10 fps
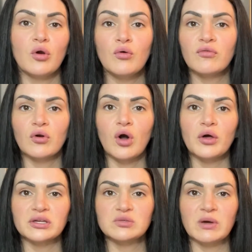overall
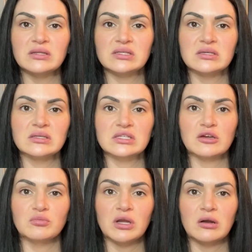expenses
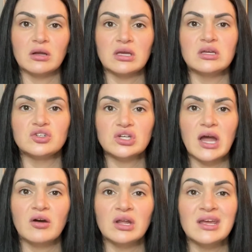comparing each
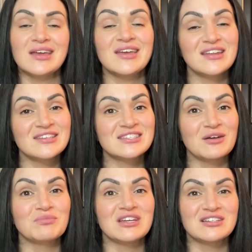county, it is
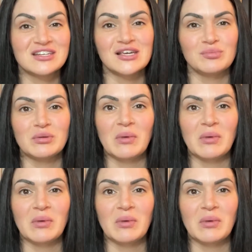something to keep in